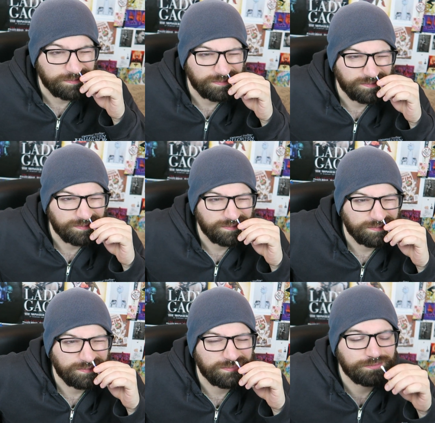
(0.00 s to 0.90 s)

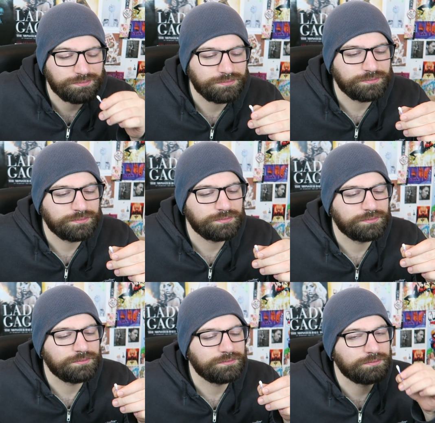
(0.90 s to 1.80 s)

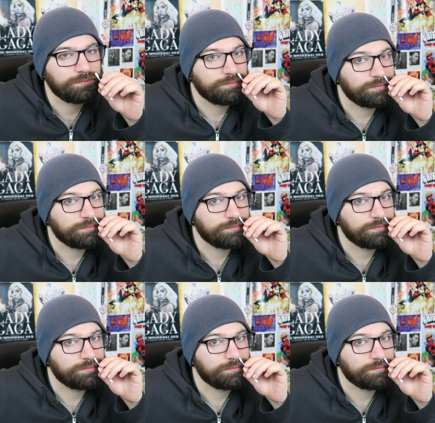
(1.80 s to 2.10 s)
Nobody speaks.